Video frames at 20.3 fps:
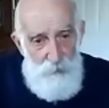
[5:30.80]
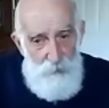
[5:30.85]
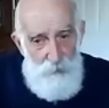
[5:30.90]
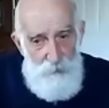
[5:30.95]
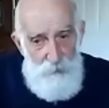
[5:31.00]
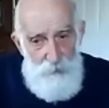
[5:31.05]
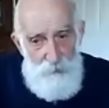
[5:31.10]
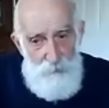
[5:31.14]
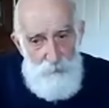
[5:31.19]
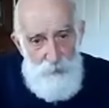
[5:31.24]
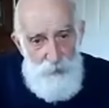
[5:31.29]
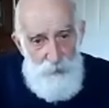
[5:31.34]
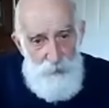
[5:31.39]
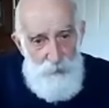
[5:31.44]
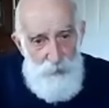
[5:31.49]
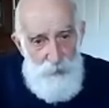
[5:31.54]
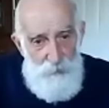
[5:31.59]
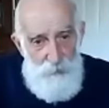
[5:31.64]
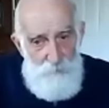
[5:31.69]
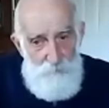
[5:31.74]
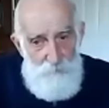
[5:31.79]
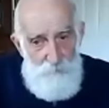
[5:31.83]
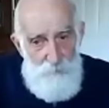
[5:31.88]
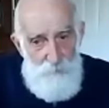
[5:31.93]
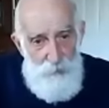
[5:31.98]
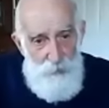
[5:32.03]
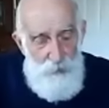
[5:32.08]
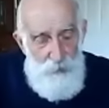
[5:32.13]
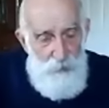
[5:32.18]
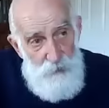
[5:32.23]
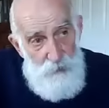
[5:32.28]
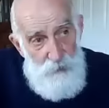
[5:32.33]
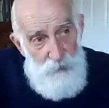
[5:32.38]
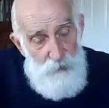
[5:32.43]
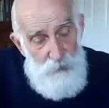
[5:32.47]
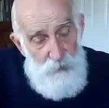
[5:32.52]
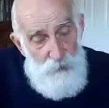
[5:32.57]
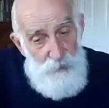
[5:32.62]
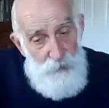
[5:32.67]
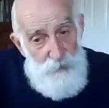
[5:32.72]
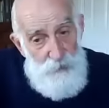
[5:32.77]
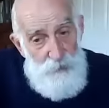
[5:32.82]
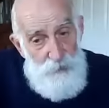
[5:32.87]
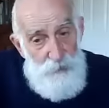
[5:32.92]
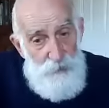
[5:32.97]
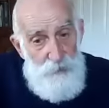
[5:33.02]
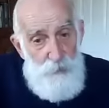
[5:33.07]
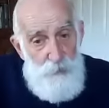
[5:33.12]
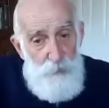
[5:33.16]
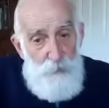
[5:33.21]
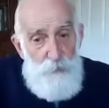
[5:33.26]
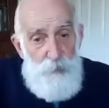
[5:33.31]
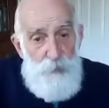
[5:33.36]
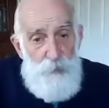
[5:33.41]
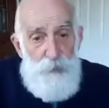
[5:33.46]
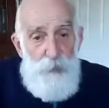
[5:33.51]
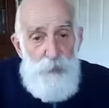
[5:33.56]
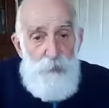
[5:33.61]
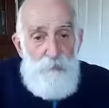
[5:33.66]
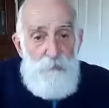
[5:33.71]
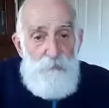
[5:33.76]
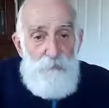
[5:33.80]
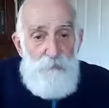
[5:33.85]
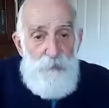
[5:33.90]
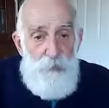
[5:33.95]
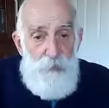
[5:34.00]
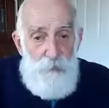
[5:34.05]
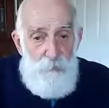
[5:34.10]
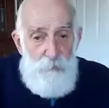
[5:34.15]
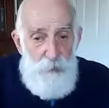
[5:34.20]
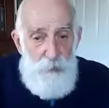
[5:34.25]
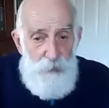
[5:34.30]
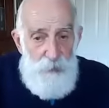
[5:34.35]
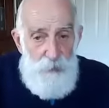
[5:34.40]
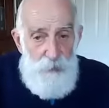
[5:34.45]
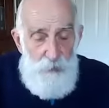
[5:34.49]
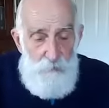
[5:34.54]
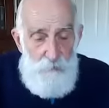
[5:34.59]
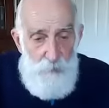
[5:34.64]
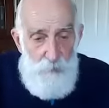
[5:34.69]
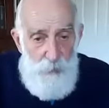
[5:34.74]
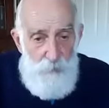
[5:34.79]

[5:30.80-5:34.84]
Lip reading: Auntie Mary. This is normally done verbally